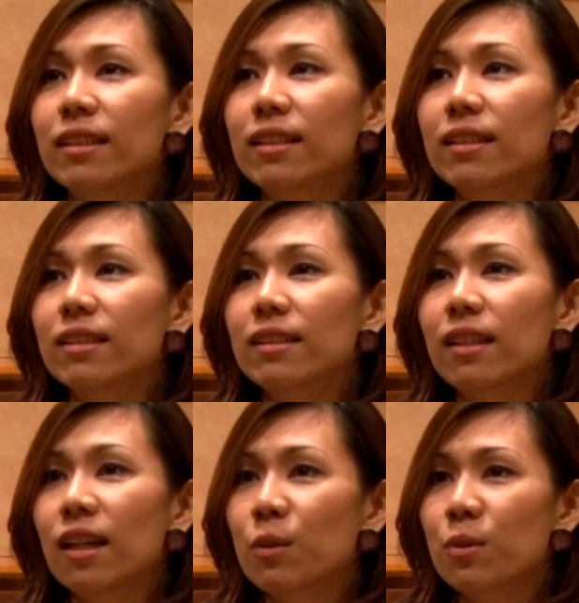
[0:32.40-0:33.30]

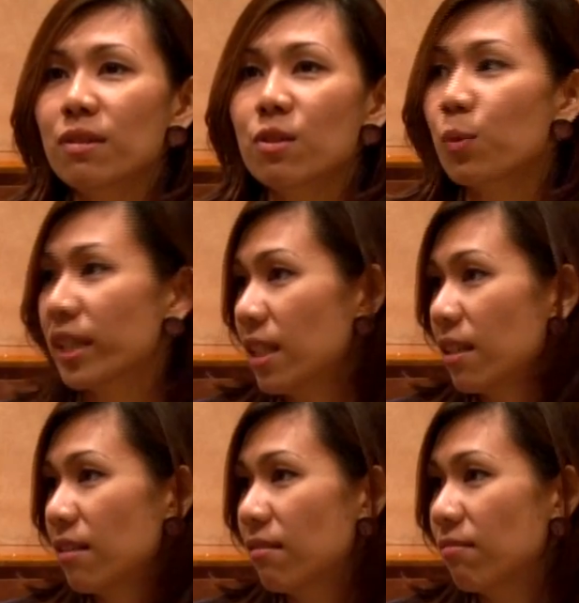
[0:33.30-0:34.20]
I was
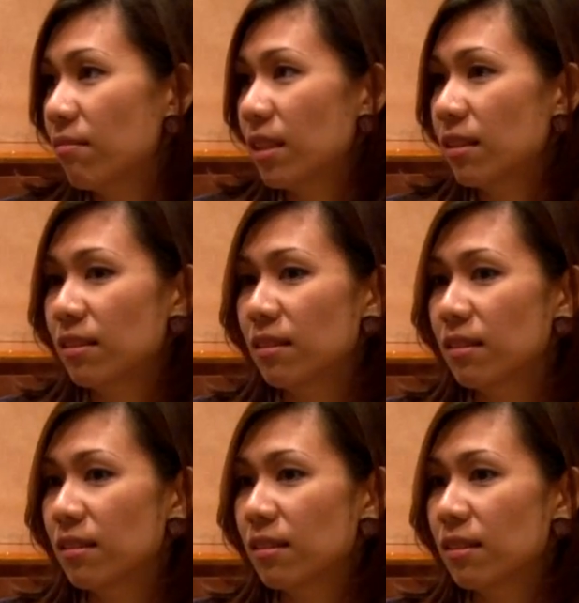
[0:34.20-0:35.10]
working in
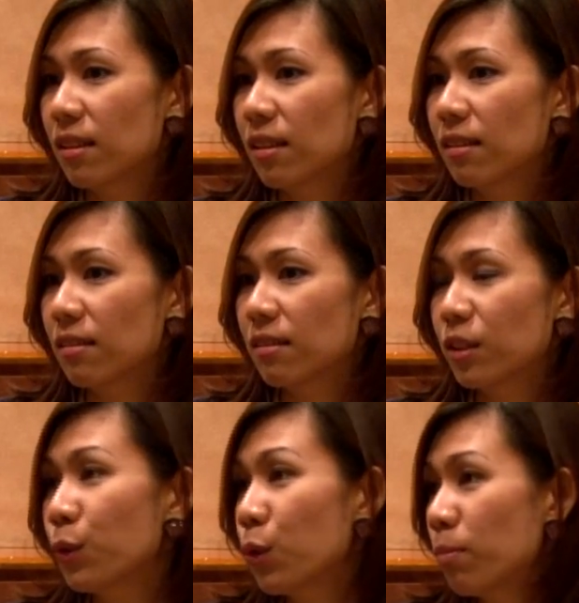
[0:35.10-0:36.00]

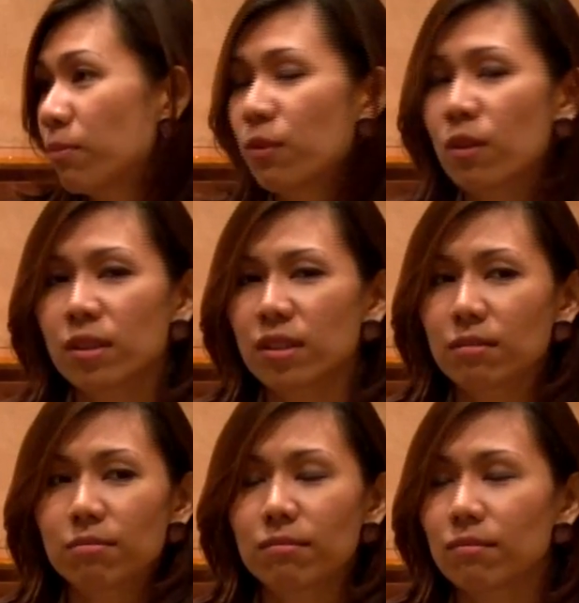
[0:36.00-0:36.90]
Europe
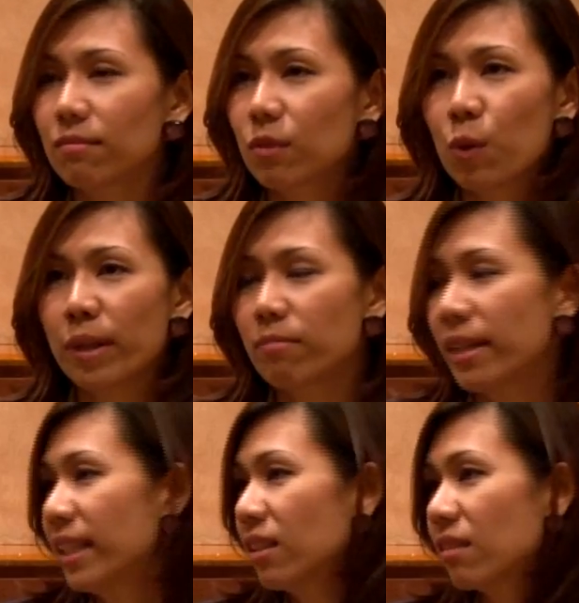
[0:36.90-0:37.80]
for quite
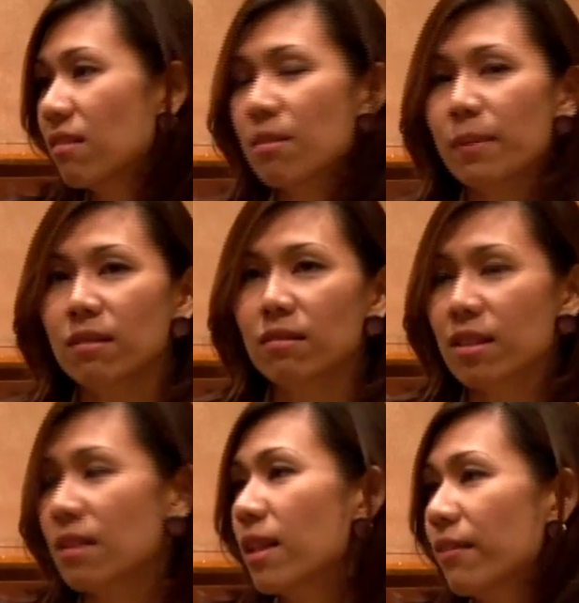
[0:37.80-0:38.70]
many years, about
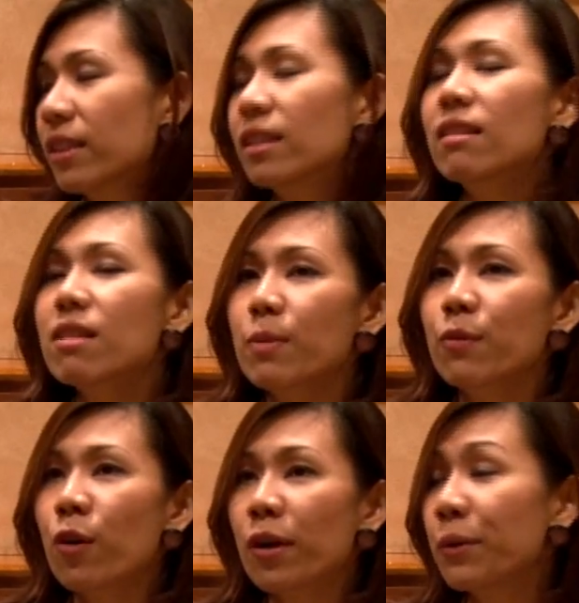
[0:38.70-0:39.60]
6-7 years,
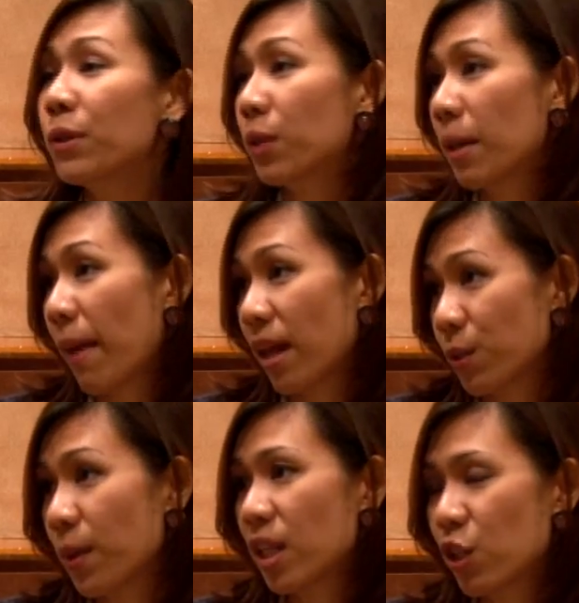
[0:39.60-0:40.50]
before I relocated back
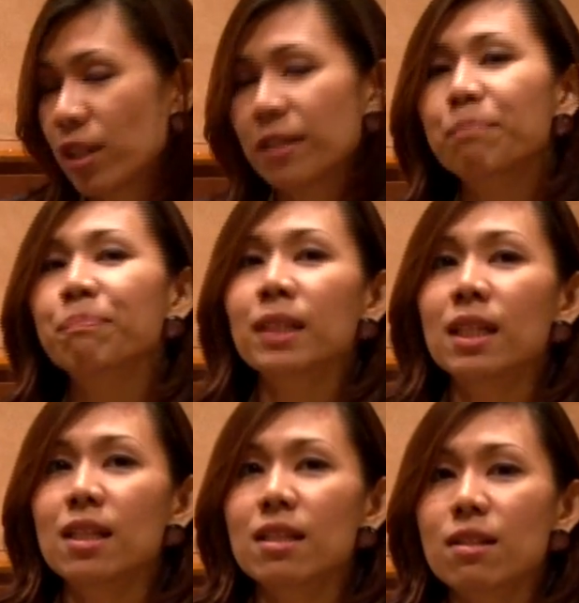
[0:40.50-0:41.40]
to Asia.
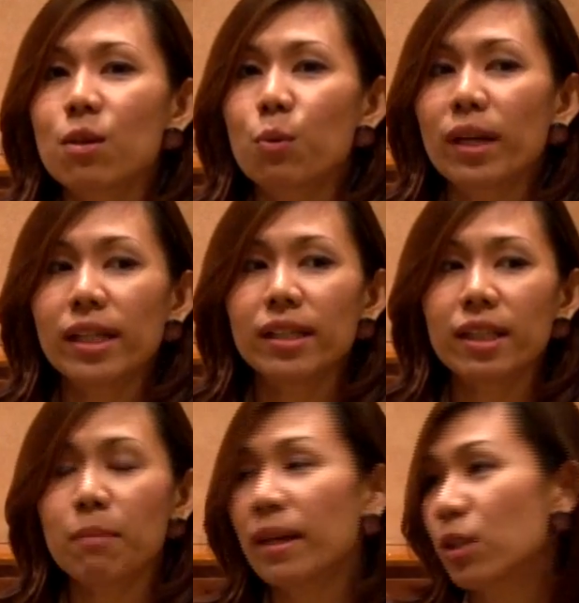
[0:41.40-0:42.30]
So when I
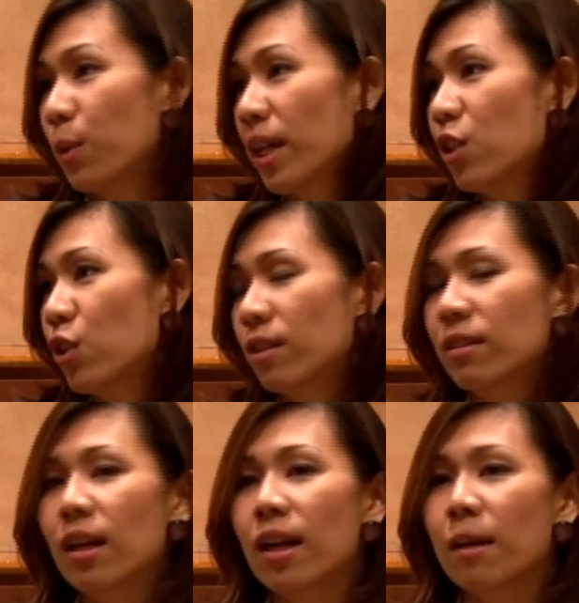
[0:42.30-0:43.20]
came back to
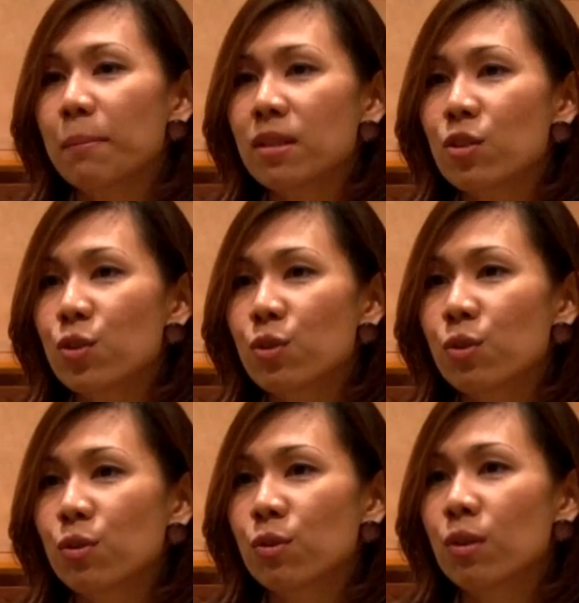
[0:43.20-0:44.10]
Asia, I happened
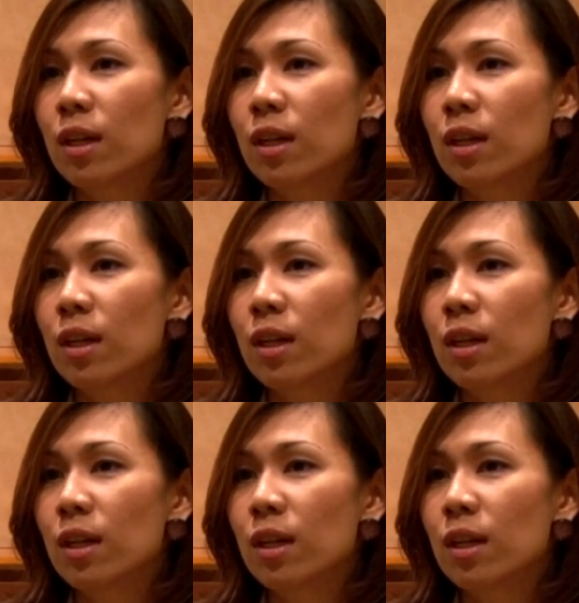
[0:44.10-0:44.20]
to